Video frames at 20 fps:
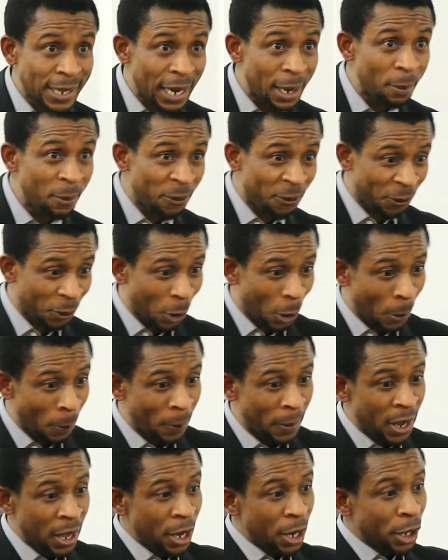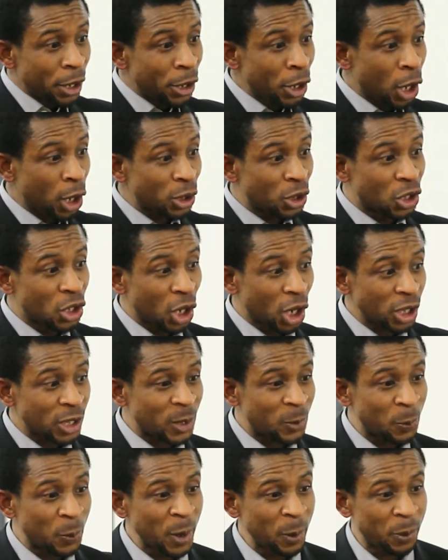come from not
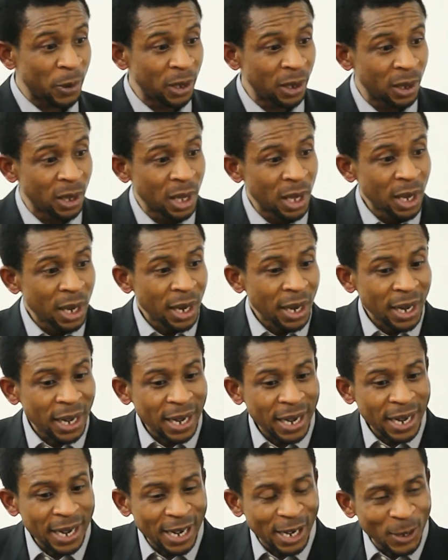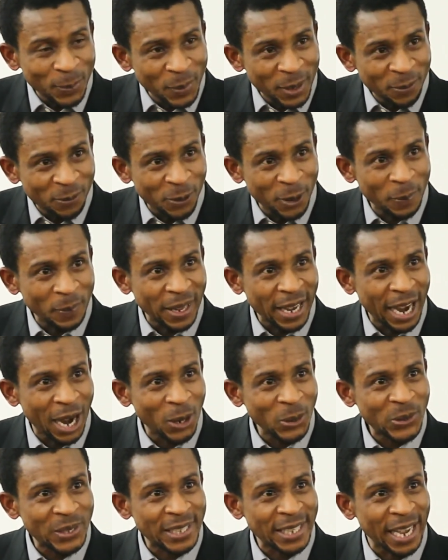just people coming from the
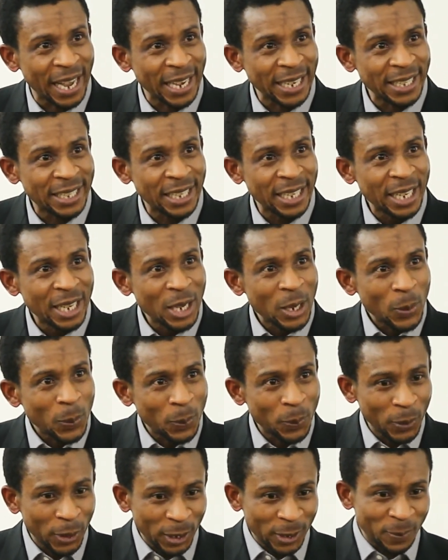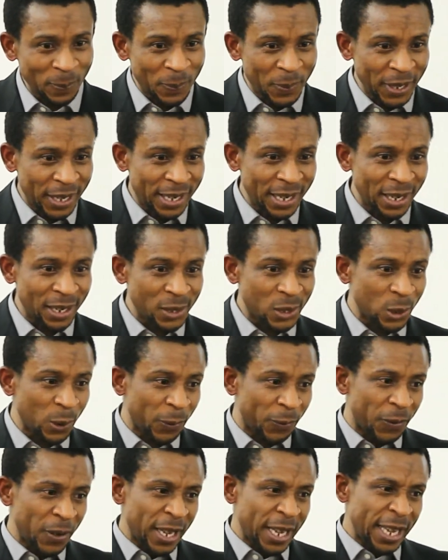outside, but because
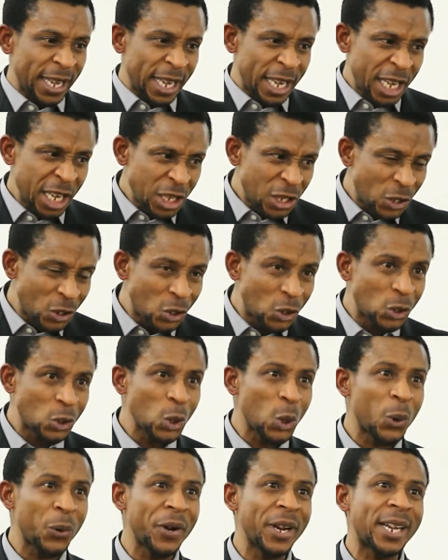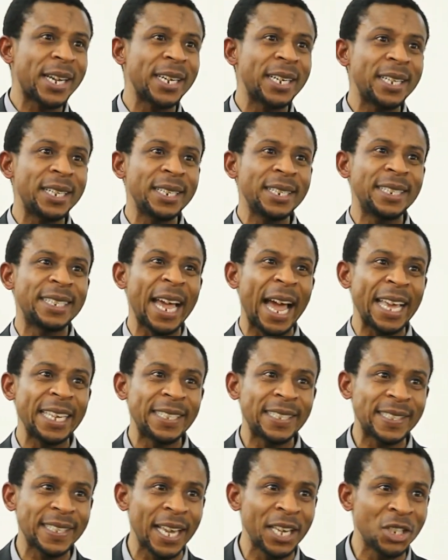of historical
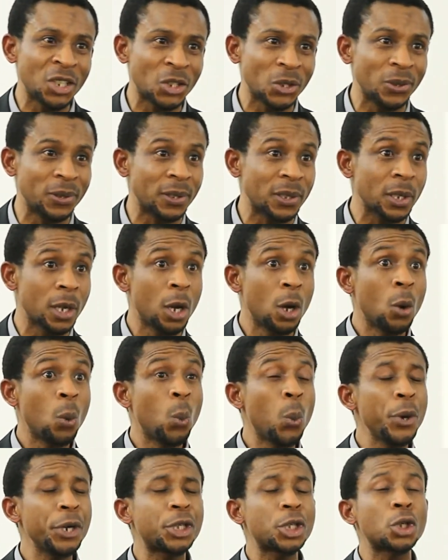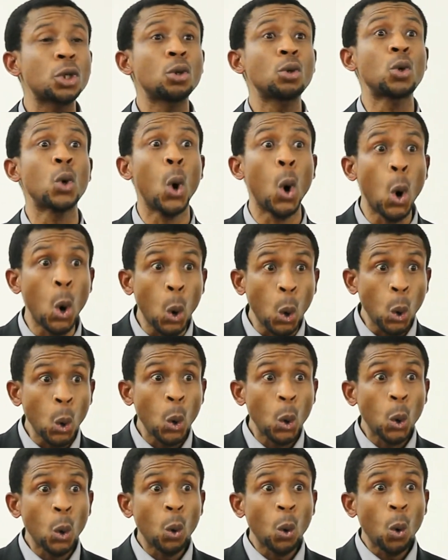dissensions, which
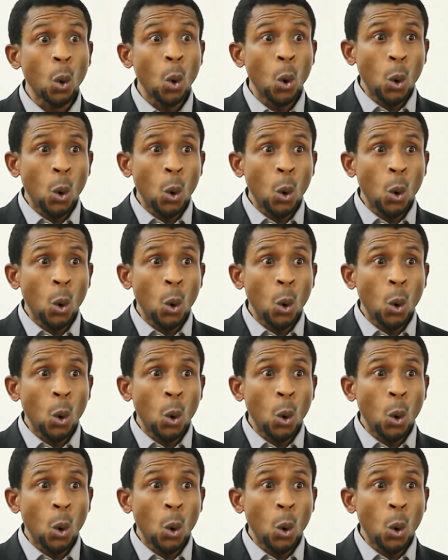go